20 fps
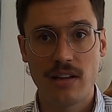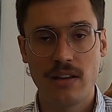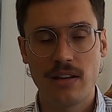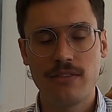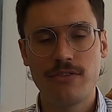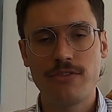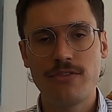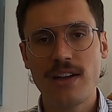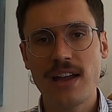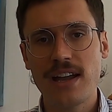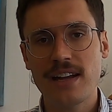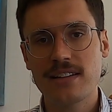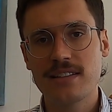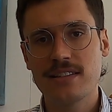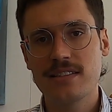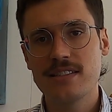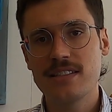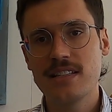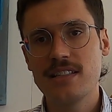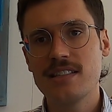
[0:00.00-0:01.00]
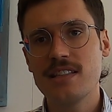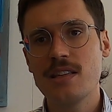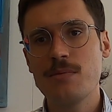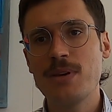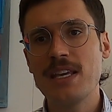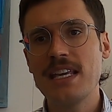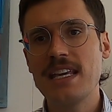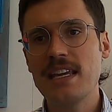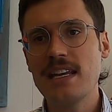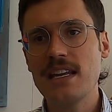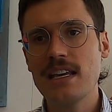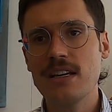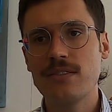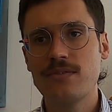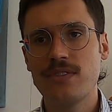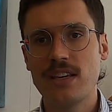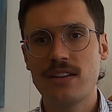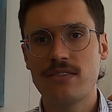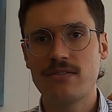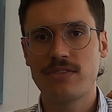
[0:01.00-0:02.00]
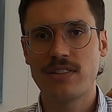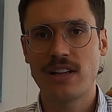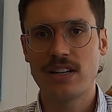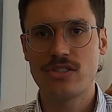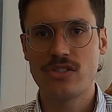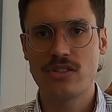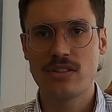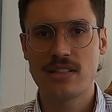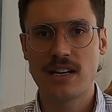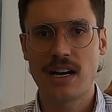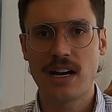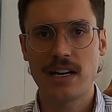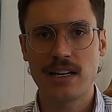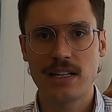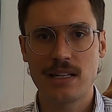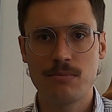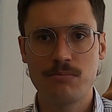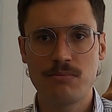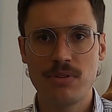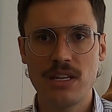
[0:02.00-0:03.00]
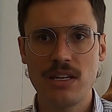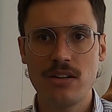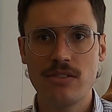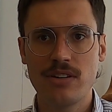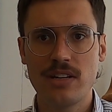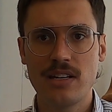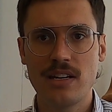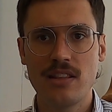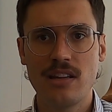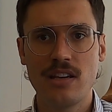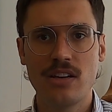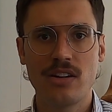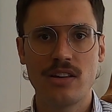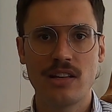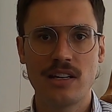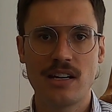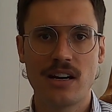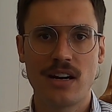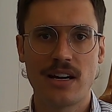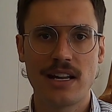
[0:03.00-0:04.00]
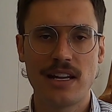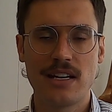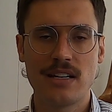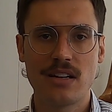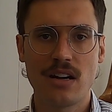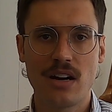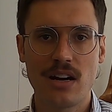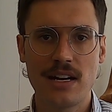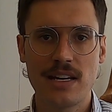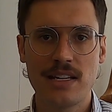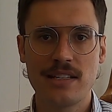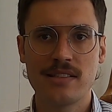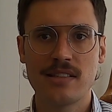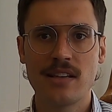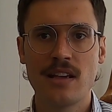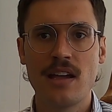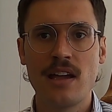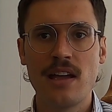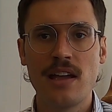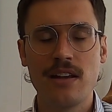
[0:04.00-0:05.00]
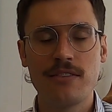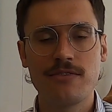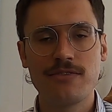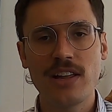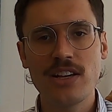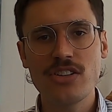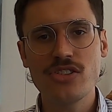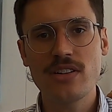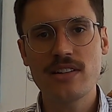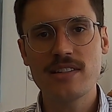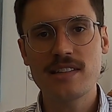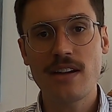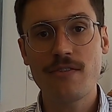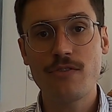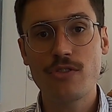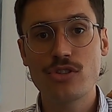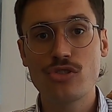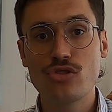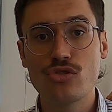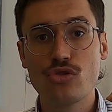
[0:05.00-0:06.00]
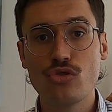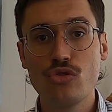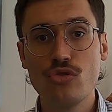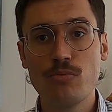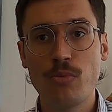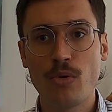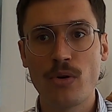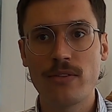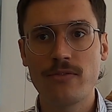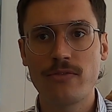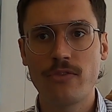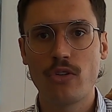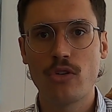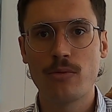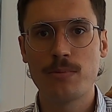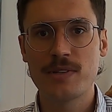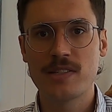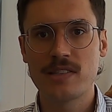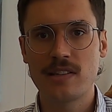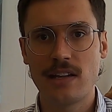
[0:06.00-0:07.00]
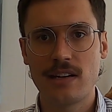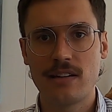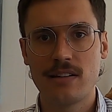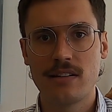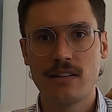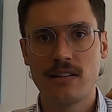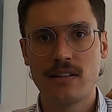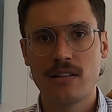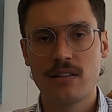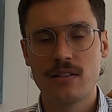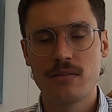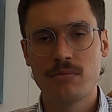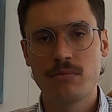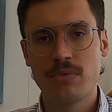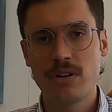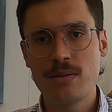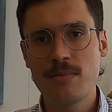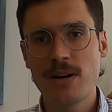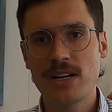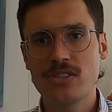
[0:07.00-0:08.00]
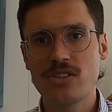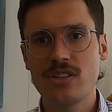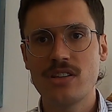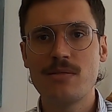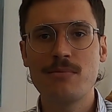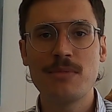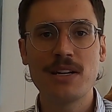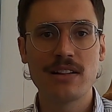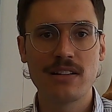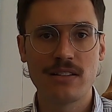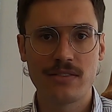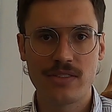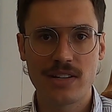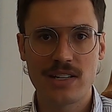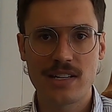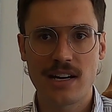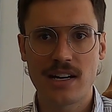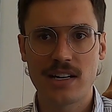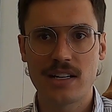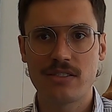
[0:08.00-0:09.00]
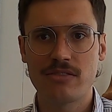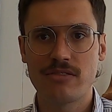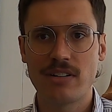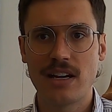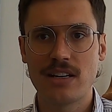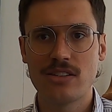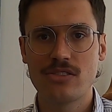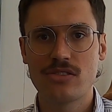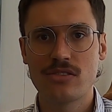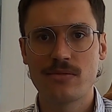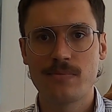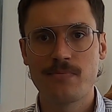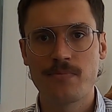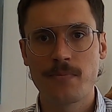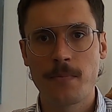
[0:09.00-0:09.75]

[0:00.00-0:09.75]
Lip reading: In fact, since the beginning of the inflation targeting period in the early 1990s, inflation has averaged 2.4%, pretty much in the middle of the target range.